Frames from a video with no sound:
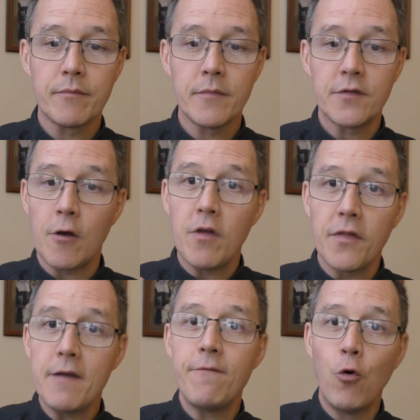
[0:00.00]
so that
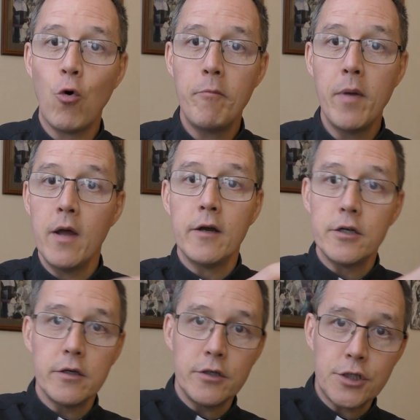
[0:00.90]
they form
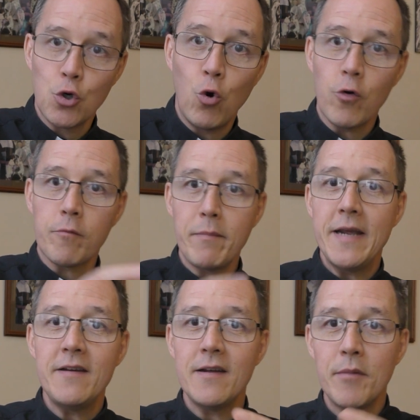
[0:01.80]
short,
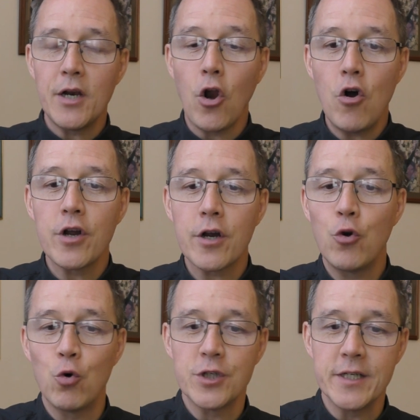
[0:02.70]
medium and longer
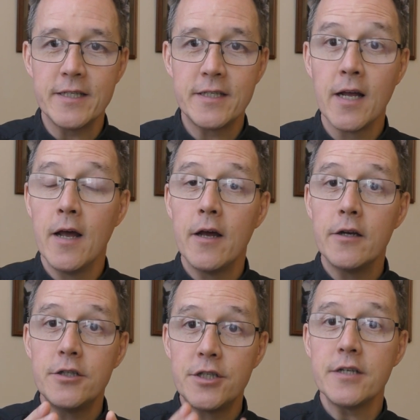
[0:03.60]
courses
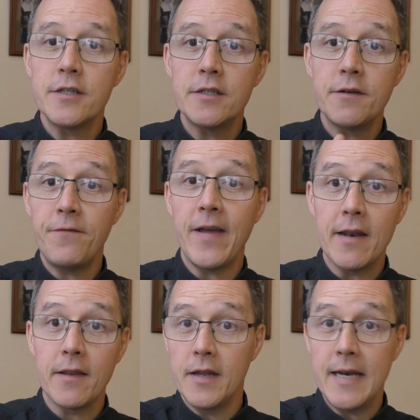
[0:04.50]
just to
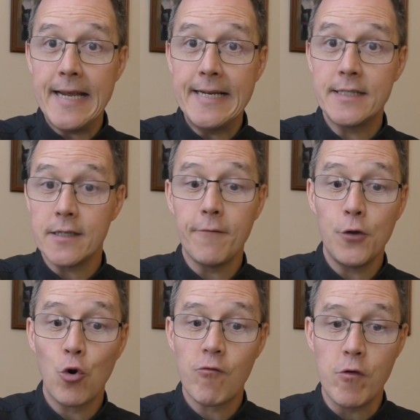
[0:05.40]
fit the needs of
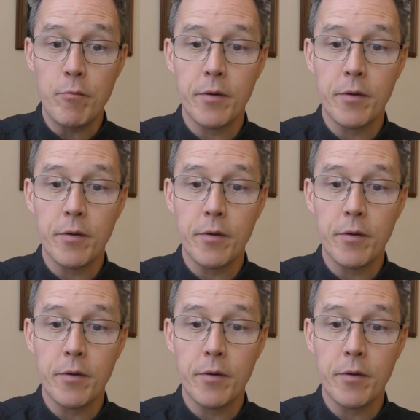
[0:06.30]
your group.